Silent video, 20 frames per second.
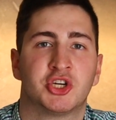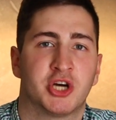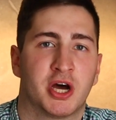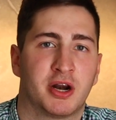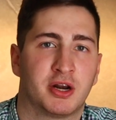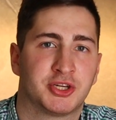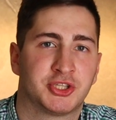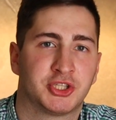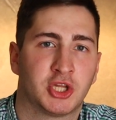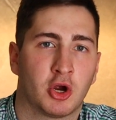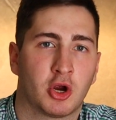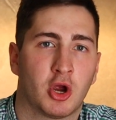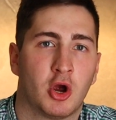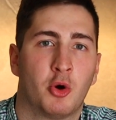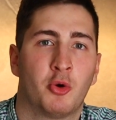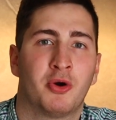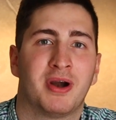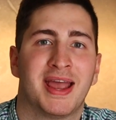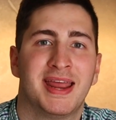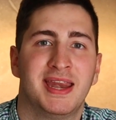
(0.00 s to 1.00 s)
Shutterstock,
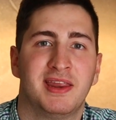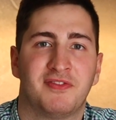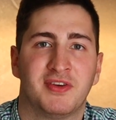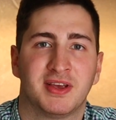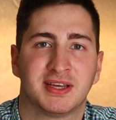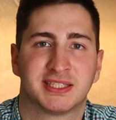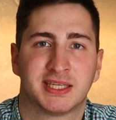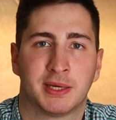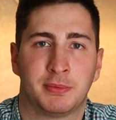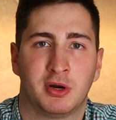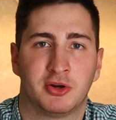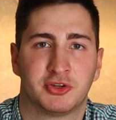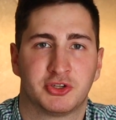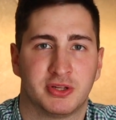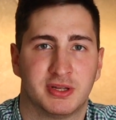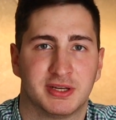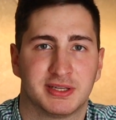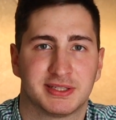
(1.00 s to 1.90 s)
or anything similar to